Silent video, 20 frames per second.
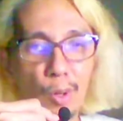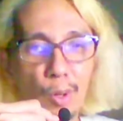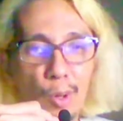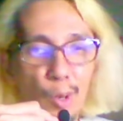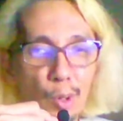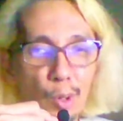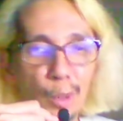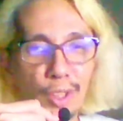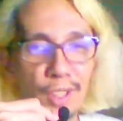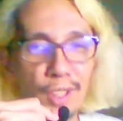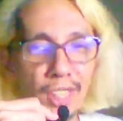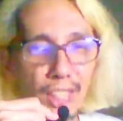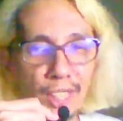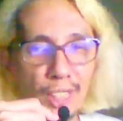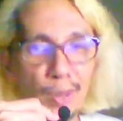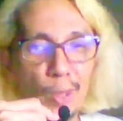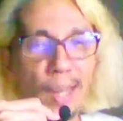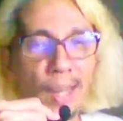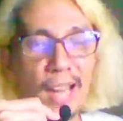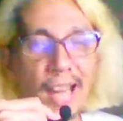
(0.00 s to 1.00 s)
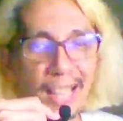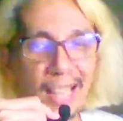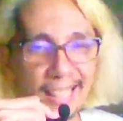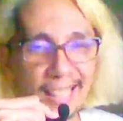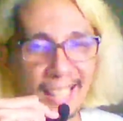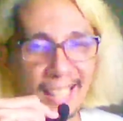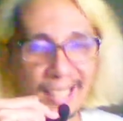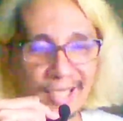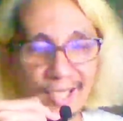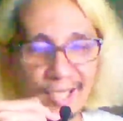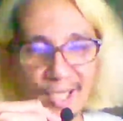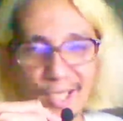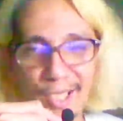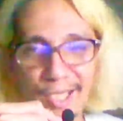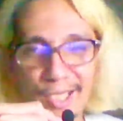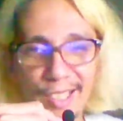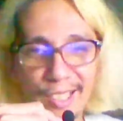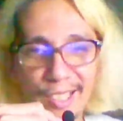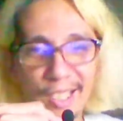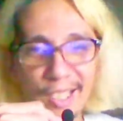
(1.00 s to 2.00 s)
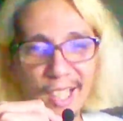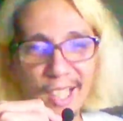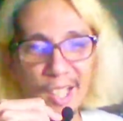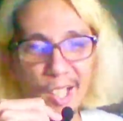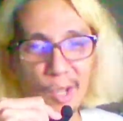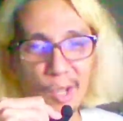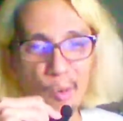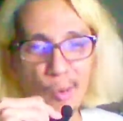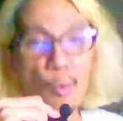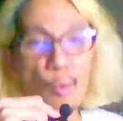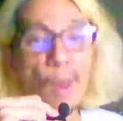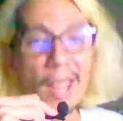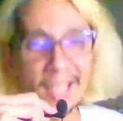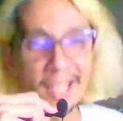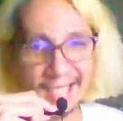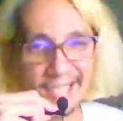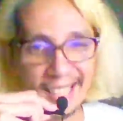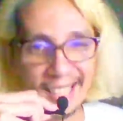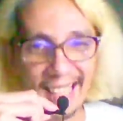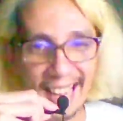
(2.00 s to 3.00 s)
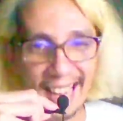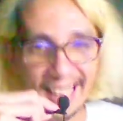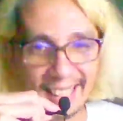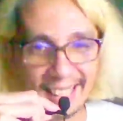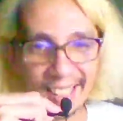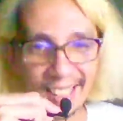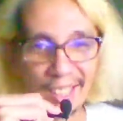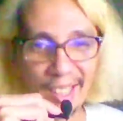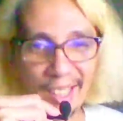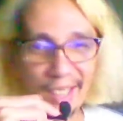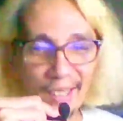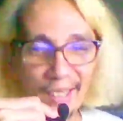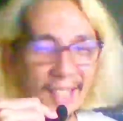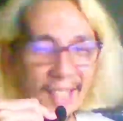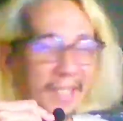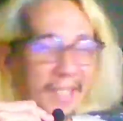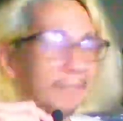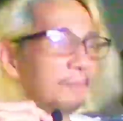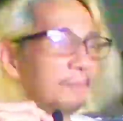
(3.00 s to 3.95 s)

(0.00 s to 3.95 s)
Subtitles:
her old sexual harasser ways again, right?